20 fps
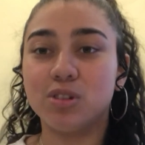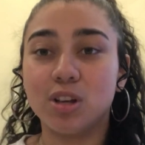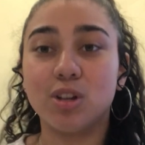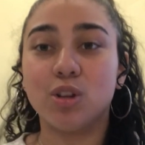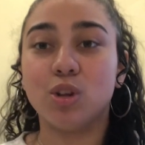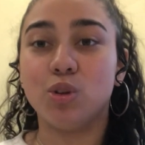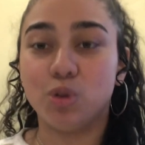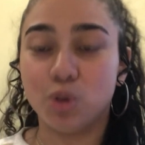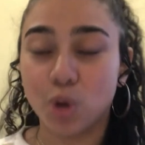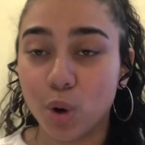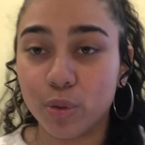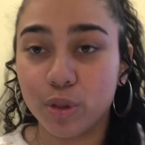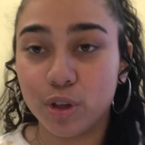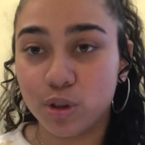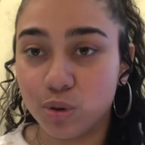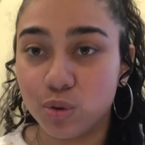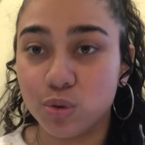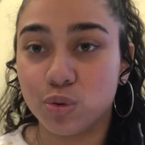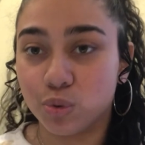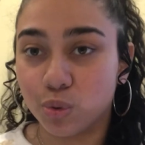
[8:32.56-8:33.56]
gonna know
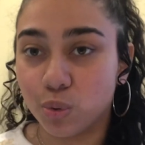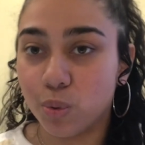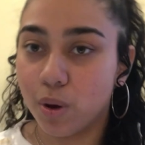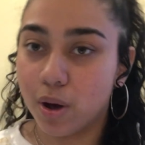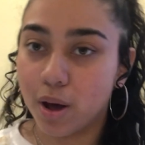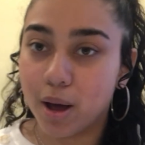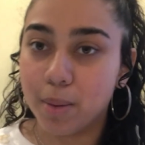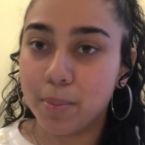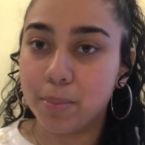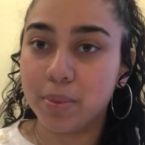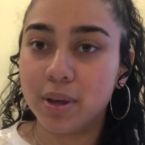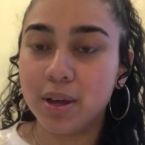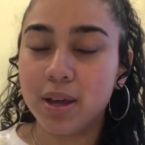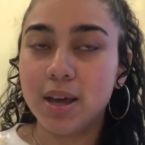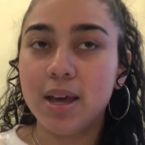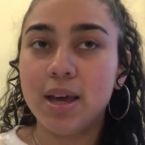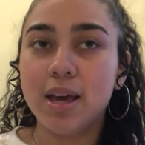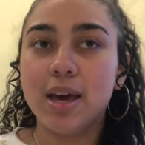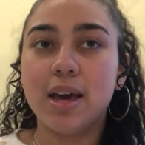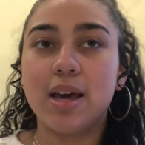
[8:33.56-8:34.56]
that you screw up.
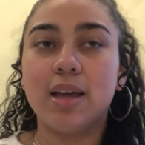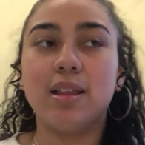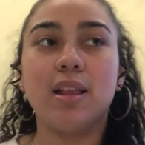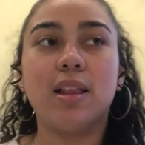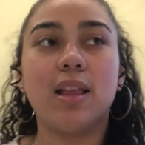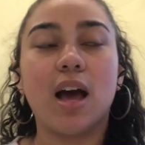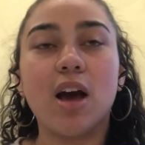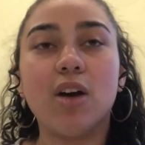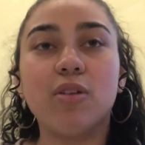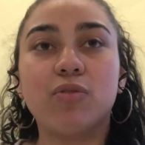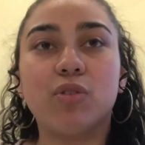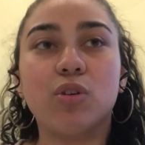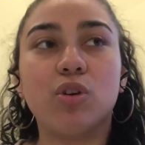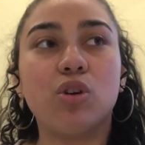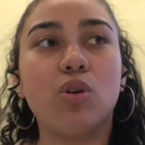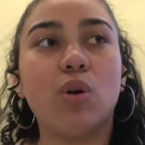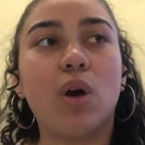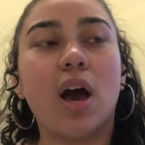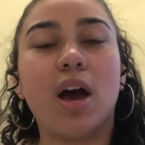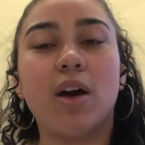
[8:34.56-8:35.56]
And then
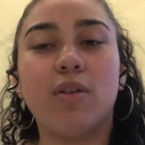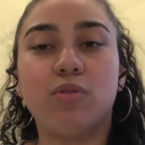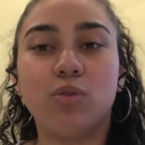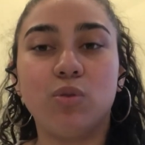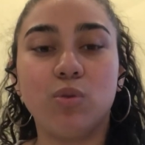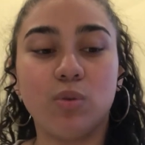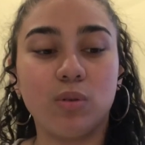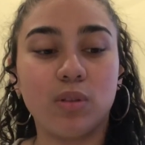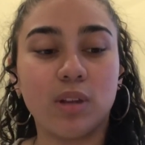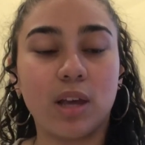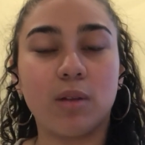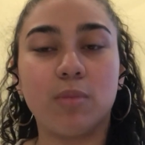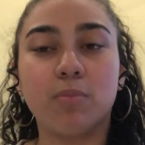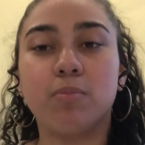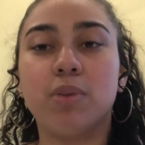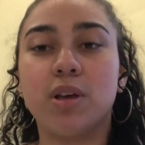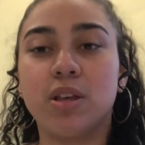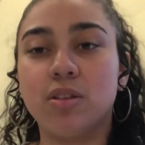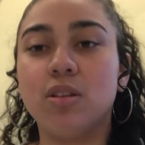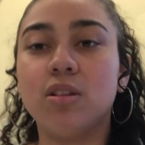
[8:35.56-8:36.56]
after, you have to,
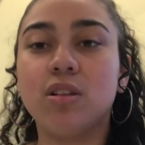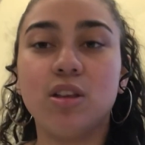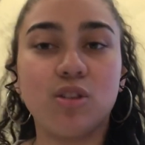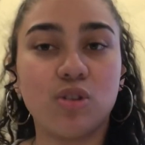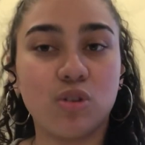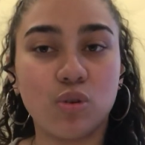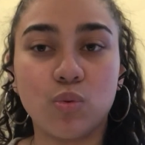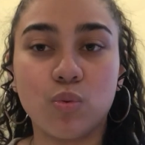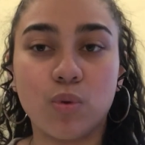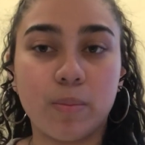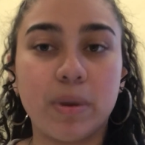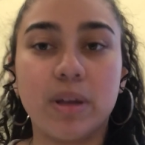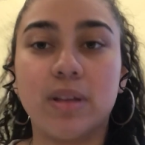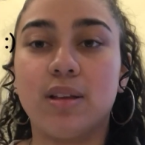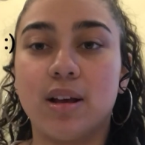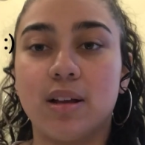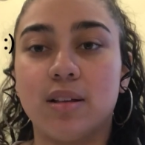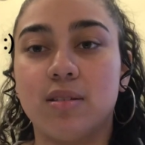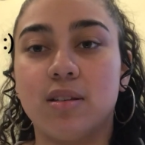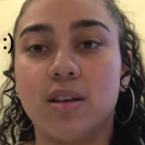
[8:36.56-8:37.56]
like, basically this is what my
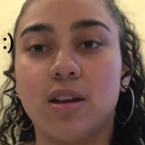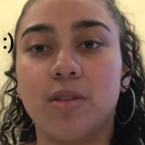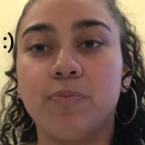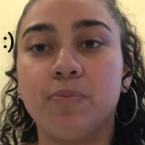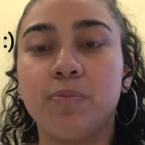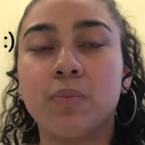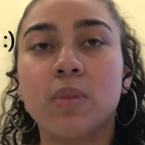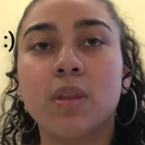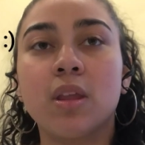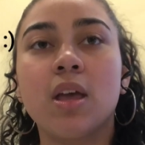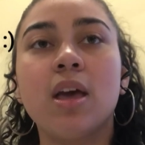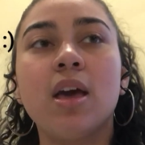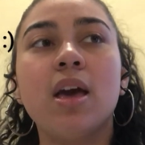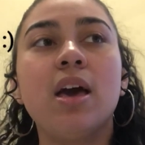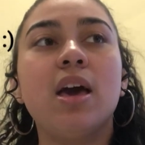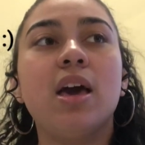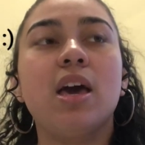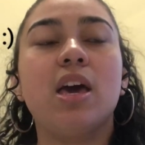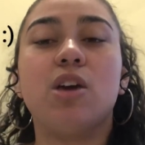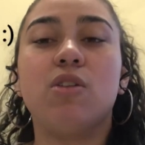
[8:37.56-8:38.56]
dad said.
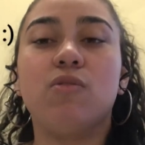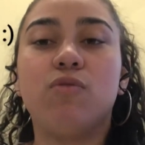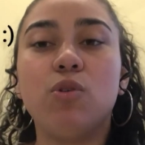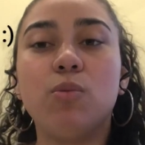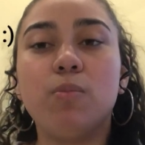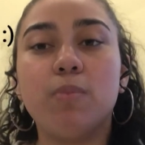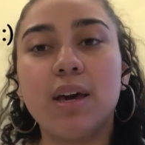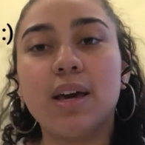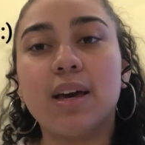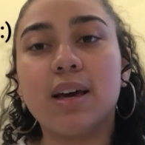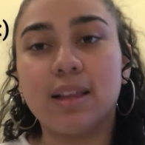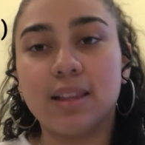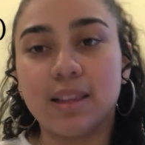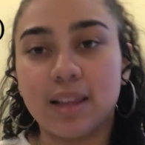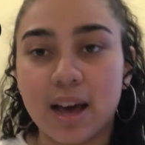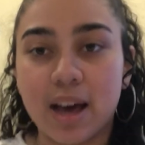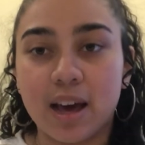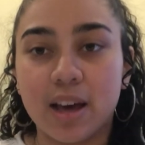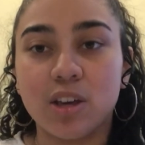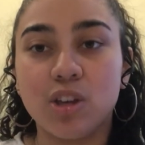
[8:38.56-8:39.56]
If you make a
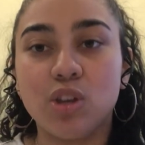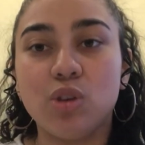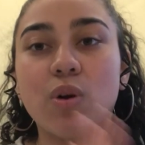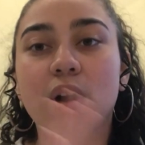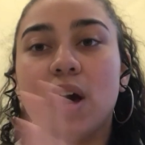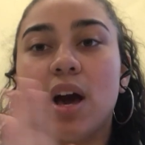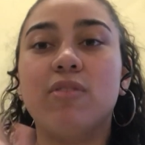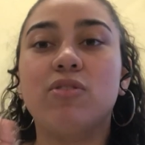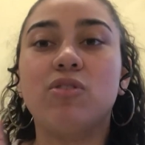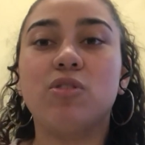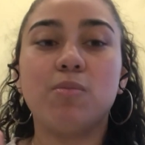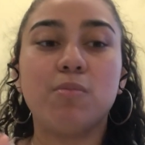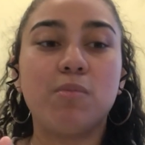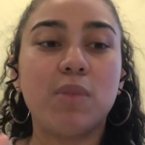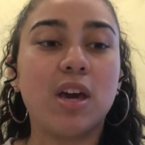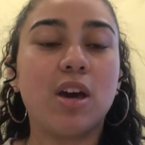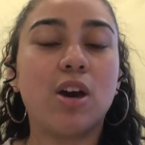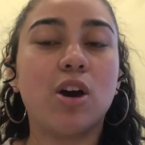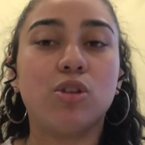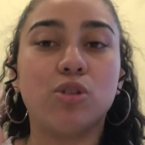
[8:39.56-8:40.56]
lie, you have to
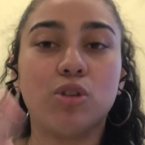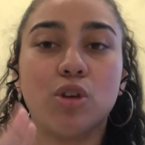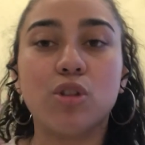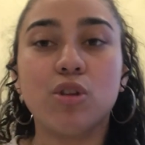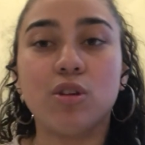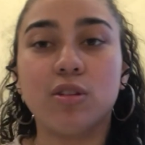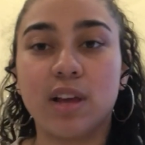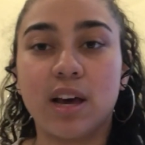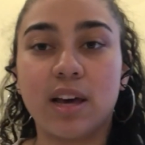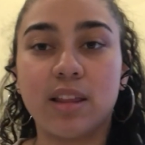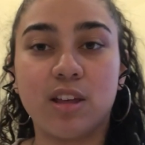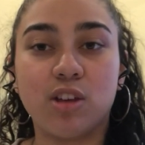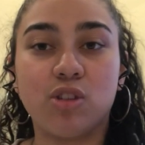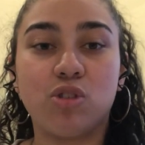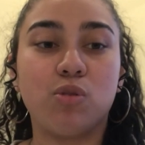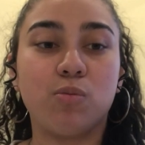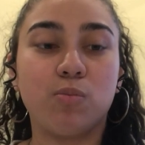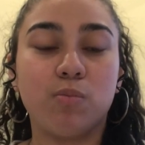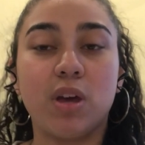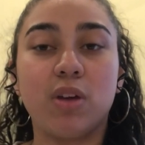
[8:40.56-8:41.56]
make another lie
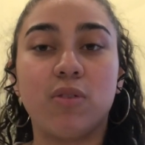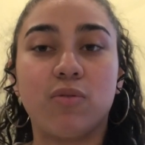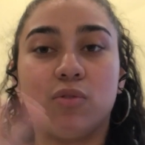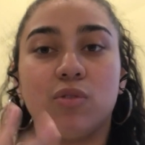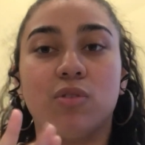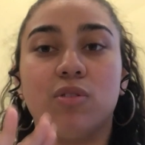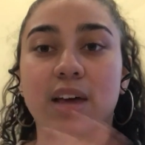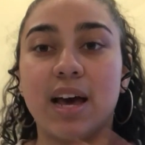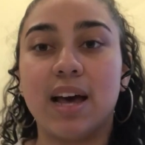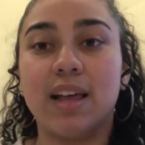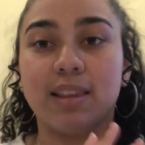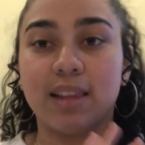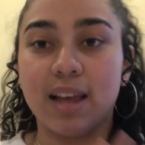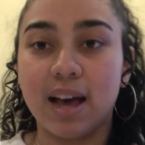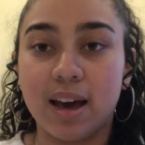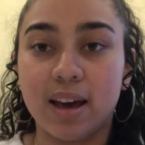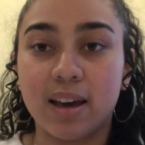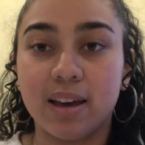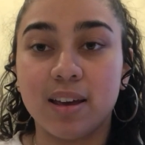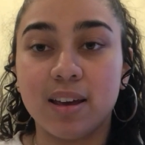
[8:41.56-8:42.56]
that you made for that
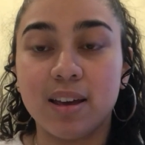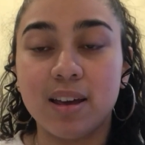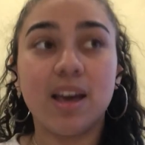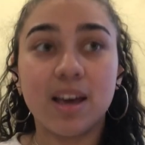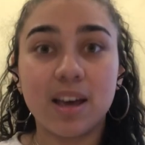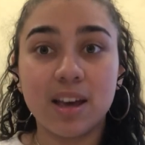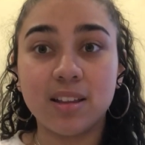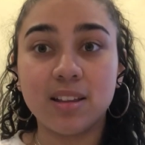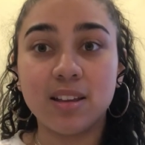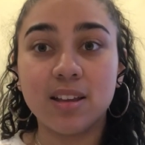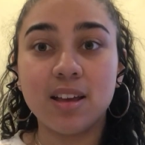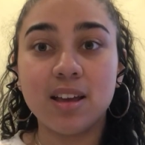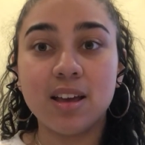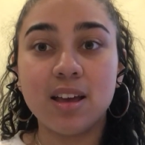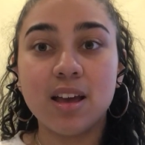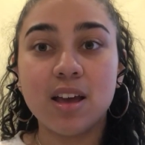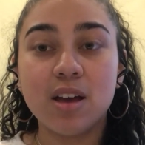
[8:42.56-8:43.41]
lie. Then,